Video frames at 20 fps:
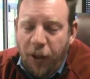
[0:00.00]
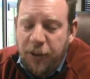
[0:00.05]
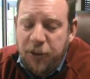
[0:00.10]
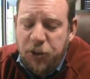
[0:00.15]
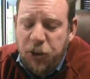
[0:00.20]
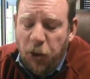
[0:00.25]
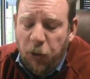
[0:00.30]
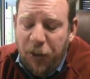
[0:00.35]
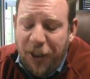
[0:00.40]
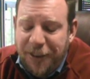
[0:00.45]

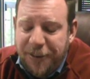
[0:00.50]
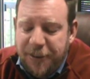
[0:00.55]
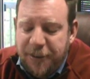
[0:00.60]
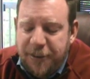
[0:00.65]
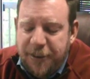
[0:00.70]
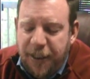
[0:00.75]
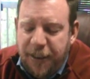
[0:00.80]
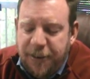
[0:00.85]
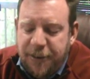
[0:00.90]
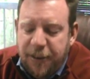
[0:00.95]
don't
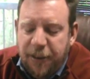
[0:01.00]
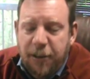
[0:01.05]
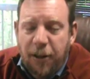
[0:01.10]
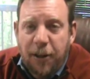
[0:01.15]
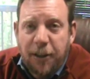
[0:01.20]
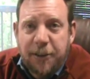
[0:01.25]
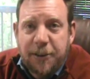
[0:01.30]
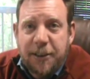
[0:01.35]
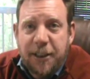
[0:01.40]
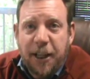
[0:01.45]
hesitate to
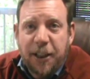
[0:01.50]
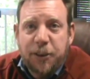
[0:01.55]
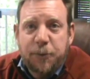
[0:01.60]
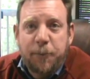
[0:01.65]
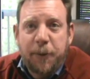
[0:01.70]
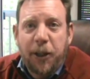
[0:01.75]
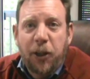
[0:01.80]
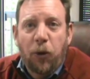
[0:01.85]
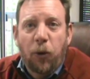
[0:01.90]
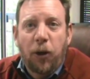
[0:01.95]
contact
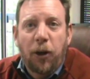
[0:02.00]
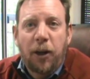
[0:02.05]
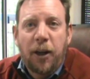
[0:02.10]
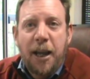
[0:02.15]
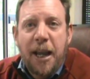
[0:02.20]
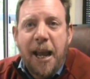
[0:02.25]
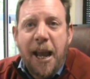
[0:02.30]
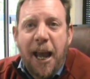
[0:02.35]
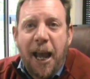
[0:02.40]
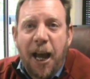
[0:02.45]
me or
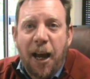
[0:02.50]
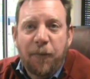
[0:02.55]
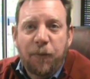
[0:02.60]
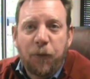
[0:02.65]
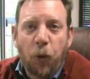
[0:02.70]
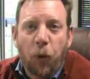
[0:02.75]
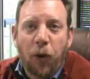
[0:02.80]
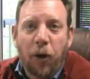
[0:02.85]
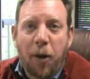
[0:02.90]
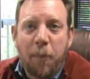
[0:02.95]
have
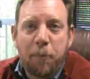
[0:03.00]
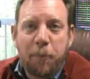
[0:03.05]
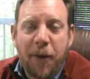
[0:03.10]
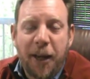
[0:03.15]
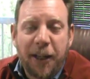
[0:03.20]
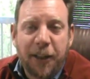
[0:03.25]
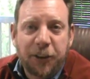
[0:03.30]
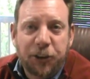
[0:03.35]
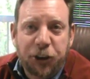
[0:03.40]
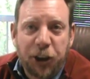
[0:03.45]
your
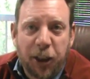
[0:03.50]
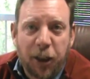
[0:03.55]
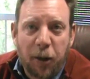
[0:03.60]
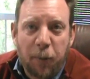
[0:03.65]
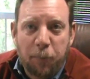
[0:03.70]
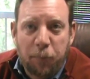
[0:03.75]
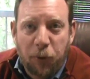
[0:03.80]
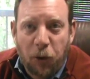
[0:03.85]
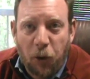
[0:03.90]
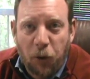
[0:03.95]
managing
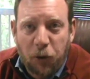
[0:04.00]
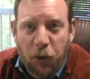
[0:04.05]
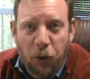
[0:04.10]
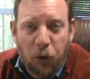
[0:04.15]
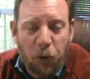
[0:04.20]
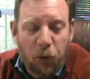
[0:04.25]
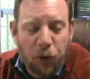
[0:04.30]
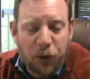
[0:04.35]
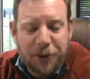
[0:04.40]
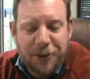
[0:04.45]
broker
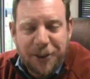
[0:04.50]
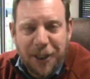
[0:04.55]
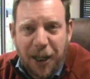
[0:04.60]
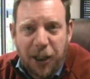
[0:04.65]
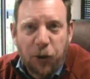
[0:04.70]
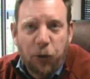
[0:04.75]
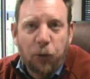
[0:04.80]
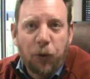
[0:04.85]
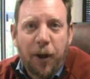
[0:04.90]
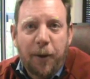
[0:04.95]
or
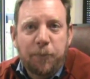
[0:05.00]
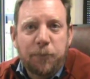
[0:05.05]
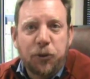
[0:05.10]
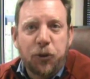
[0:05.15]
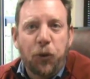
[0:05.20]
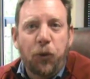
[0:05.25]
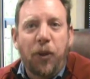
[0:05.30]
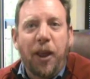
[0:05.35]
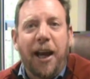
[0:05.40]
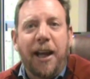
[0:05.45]
title rep
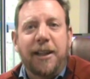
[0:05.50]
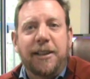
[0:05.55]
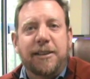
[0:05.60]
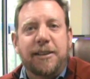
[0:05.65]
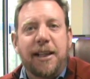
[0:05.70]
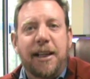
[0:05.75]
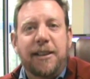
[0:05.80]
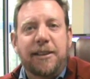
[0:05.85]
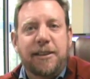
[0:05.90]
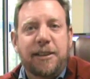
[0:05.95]
do that, as
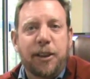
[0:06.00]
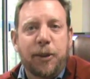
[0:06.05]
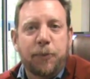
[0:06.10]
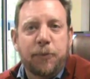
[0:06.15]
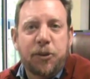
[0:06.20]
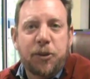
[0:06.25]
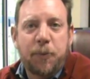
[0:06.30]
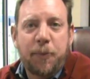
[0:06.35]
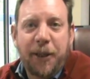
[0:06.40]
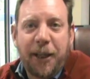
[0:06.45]
that
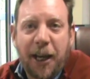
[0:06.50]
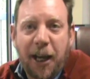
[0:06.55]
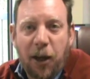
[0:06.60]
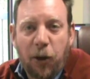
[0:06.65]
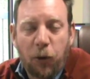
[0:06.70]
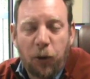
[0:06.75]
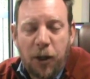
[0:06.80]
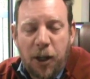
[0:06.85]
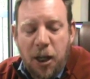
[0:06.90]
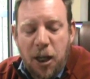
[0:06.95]
seems to be
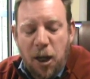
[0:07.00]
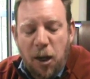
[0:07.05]
how